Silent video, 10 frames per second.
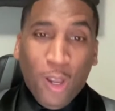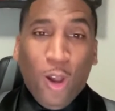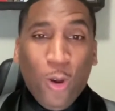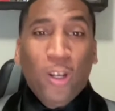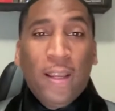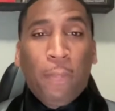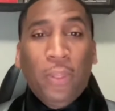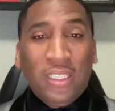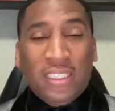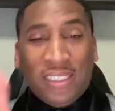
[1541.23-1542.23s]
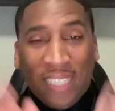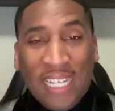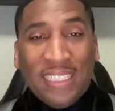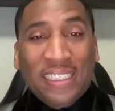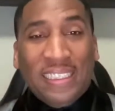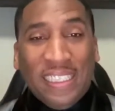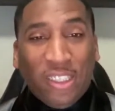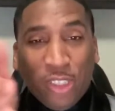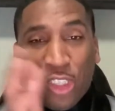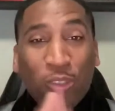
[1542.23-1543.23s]
only put sanctions and
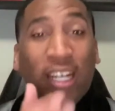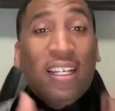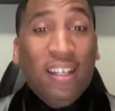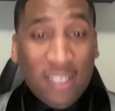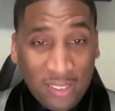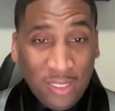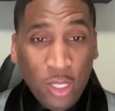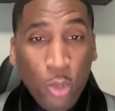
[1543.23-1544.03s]
restrict us?